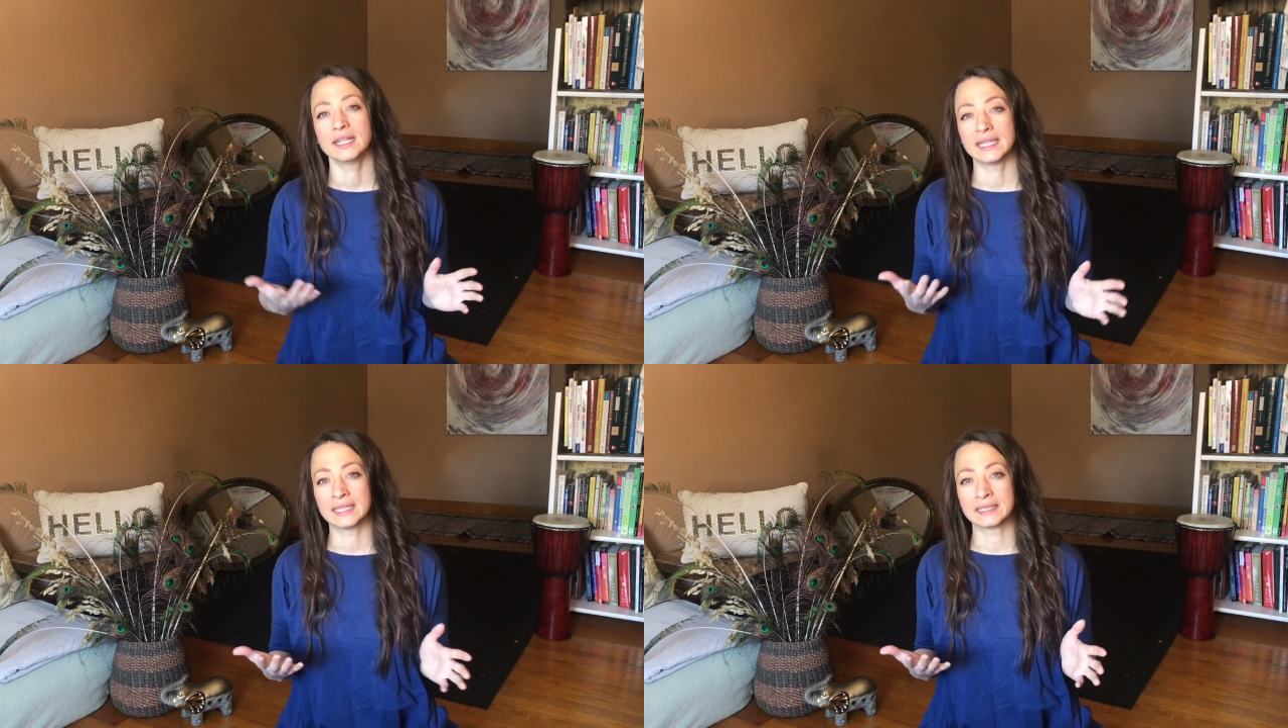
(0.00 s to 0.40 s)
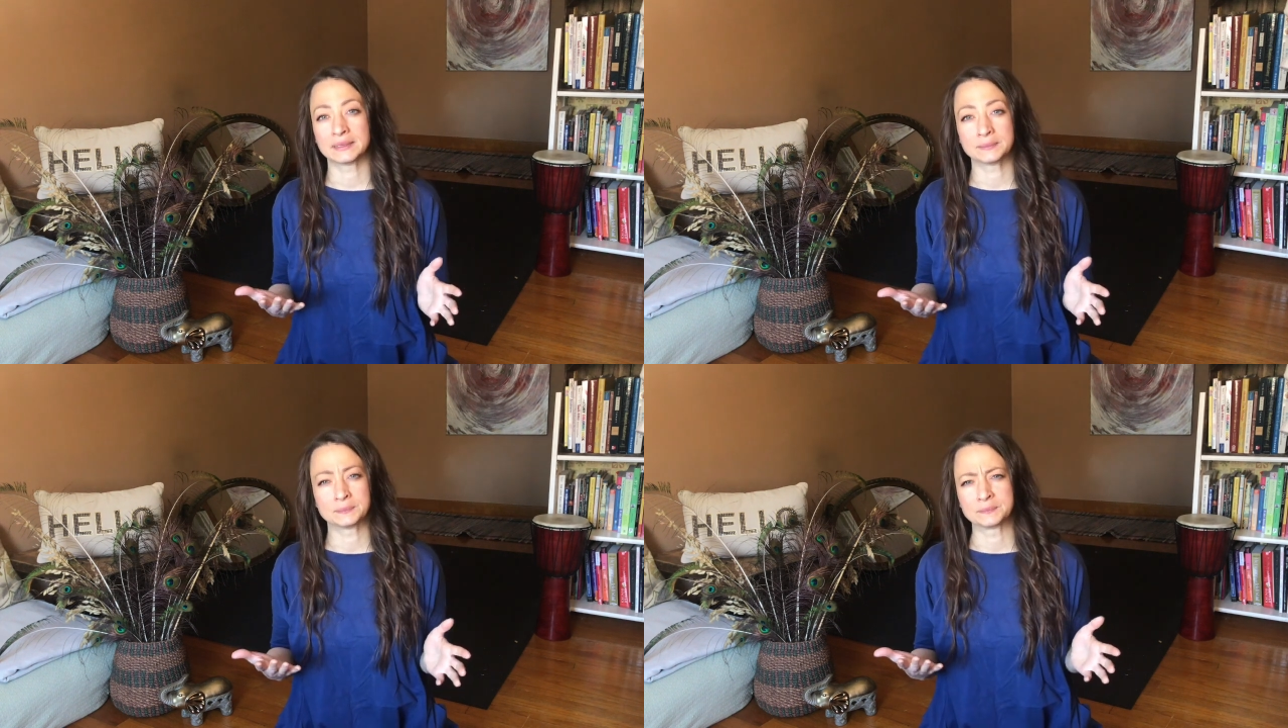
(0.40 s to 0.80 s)

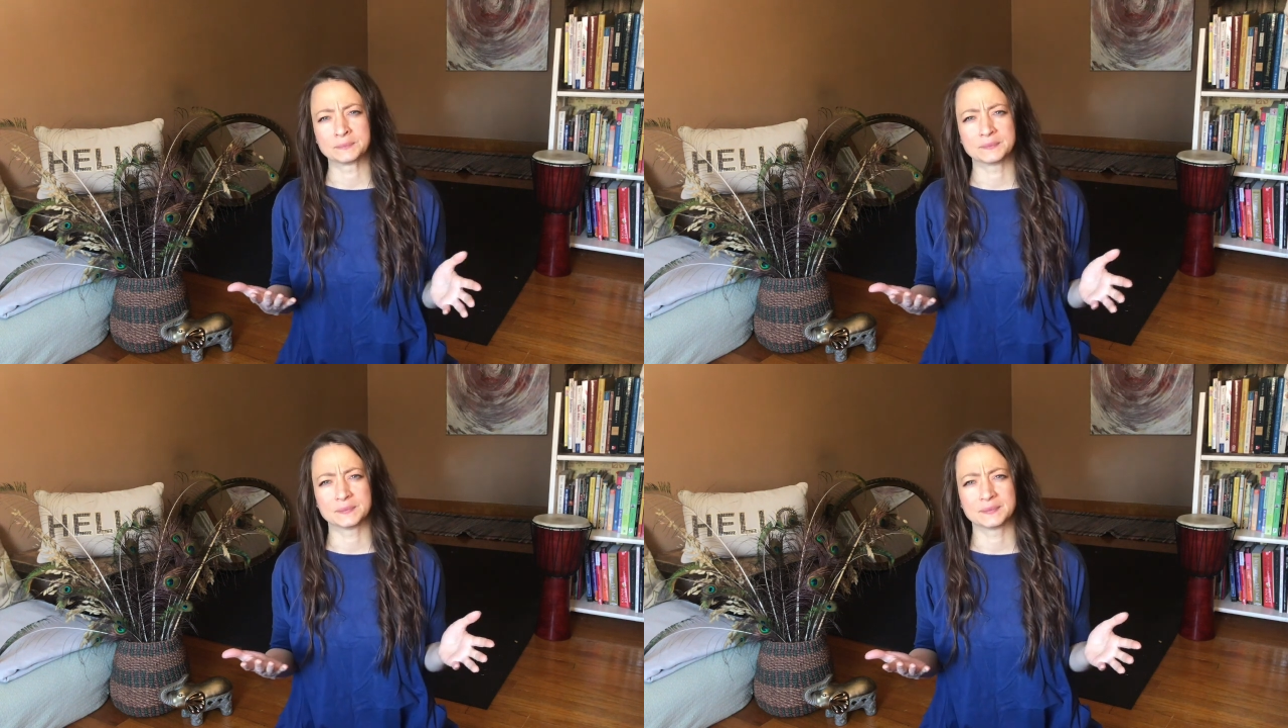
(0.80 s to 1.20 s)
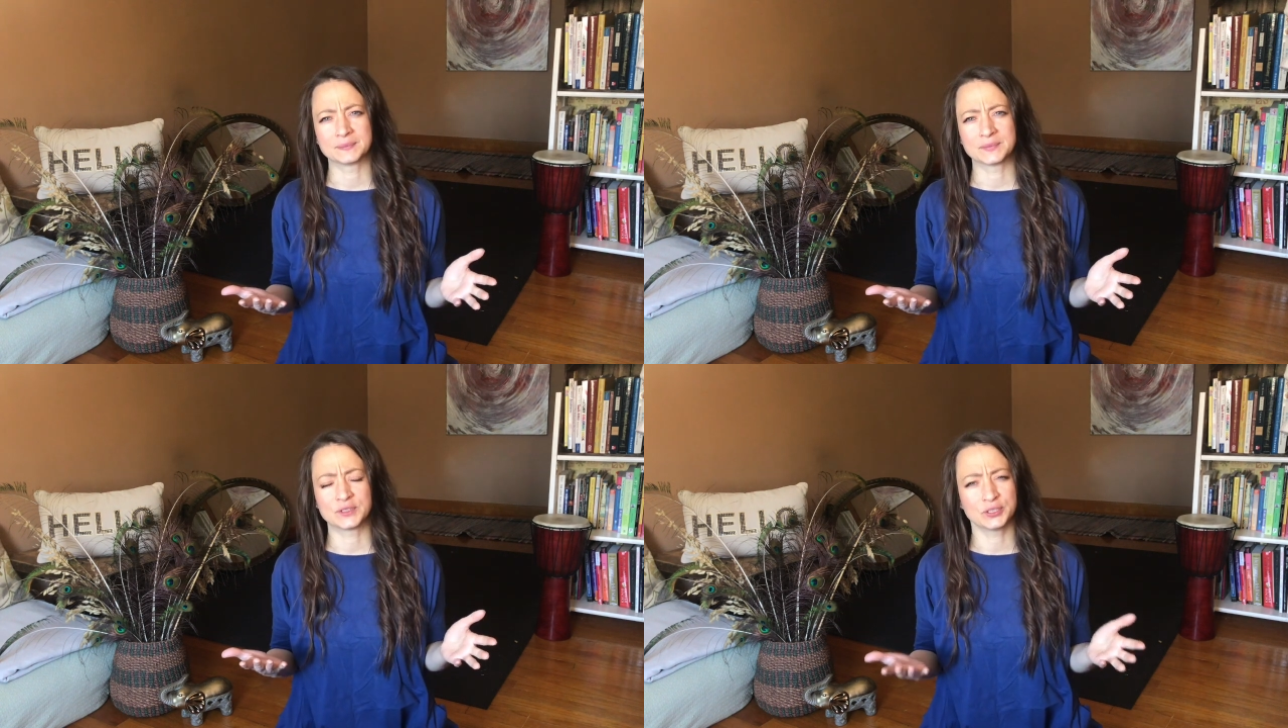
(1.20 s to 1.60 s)
And
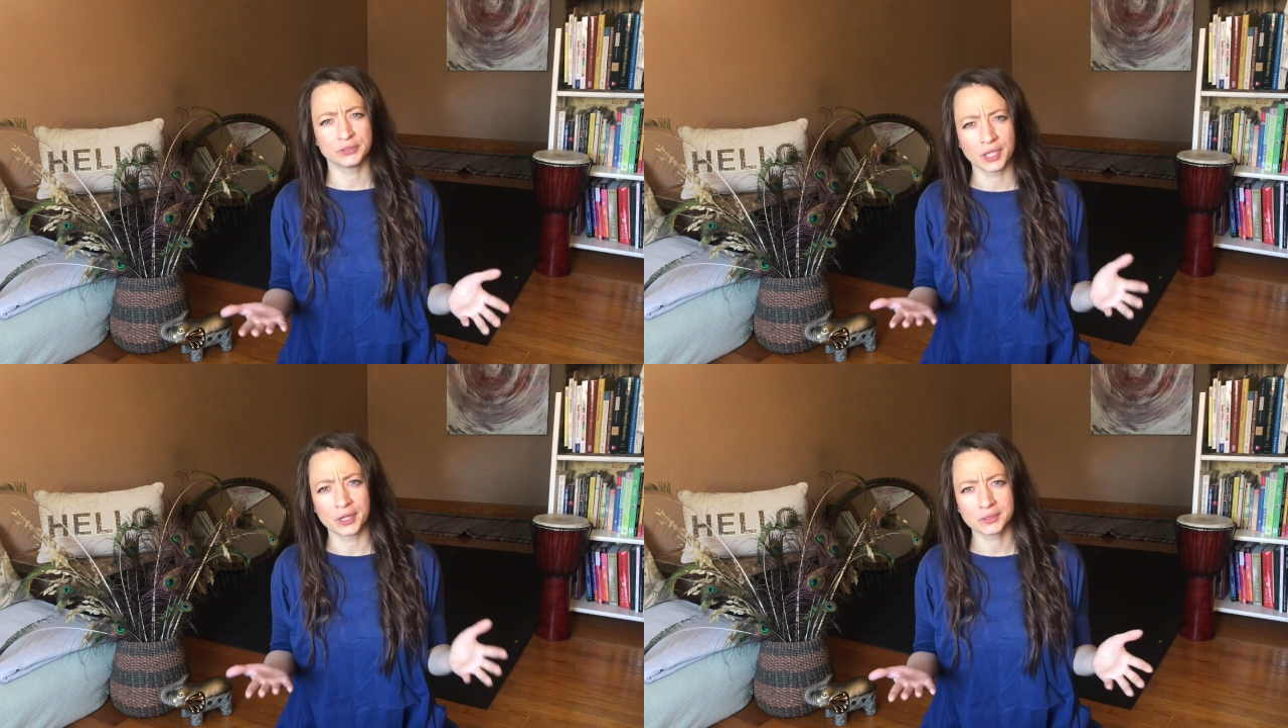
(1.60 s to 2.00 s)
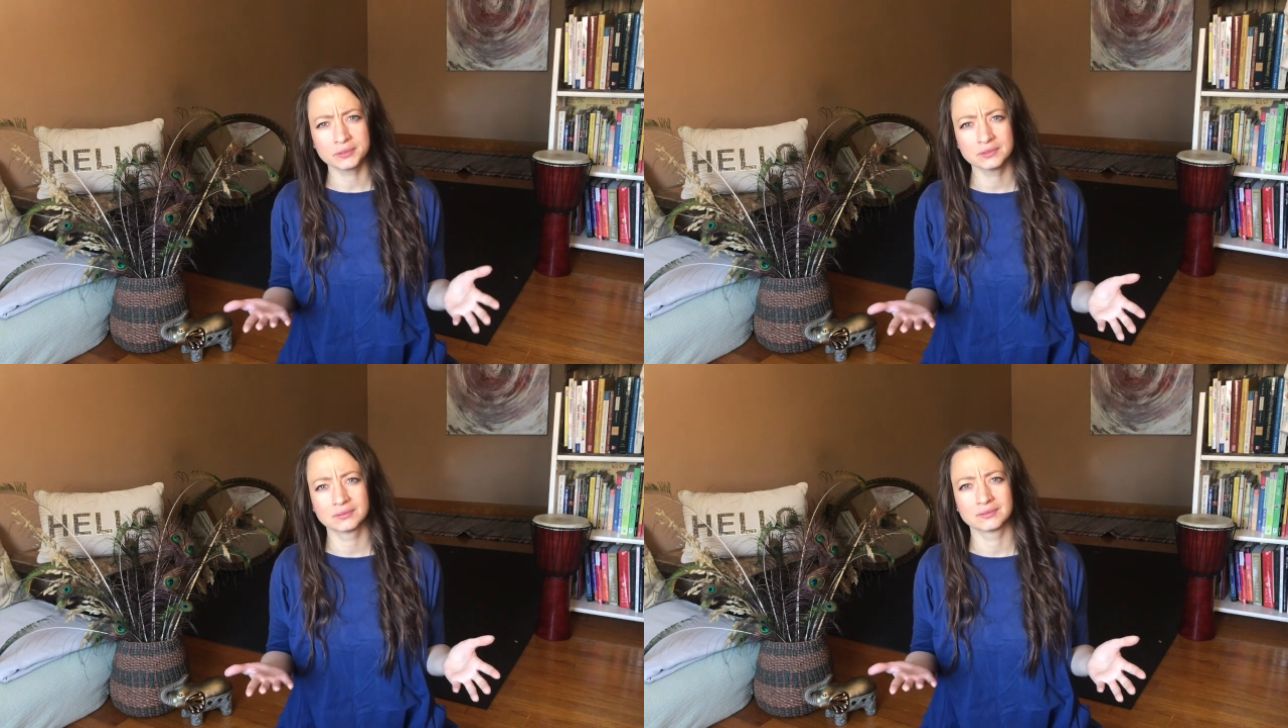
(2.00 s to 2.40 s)
do you know